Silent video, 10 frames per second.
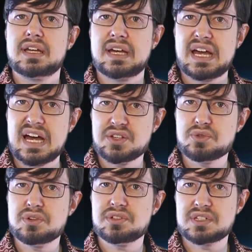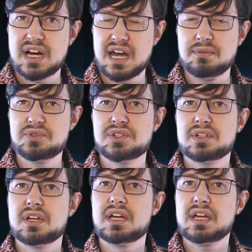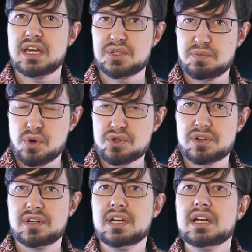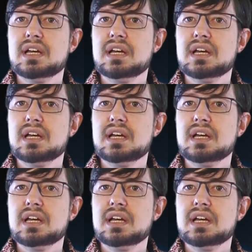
hazard times exposure